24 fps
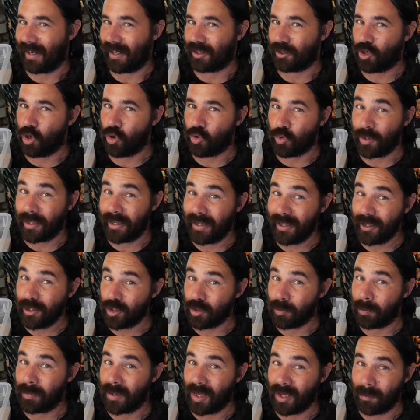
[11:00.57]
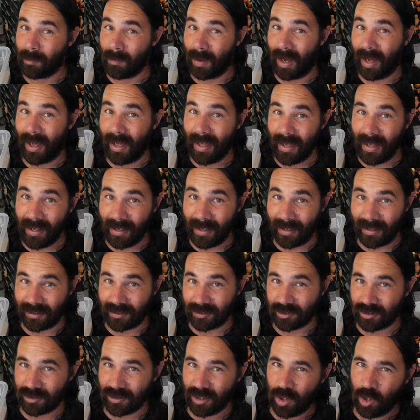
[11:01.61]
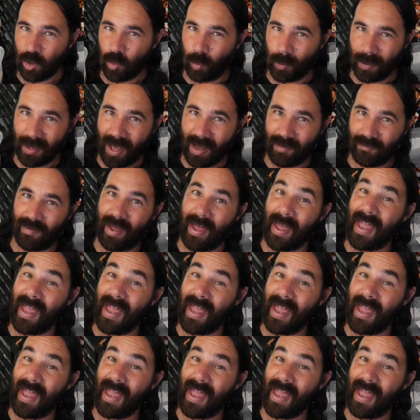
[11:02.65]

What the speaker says: I don't incubate my eggs. We have an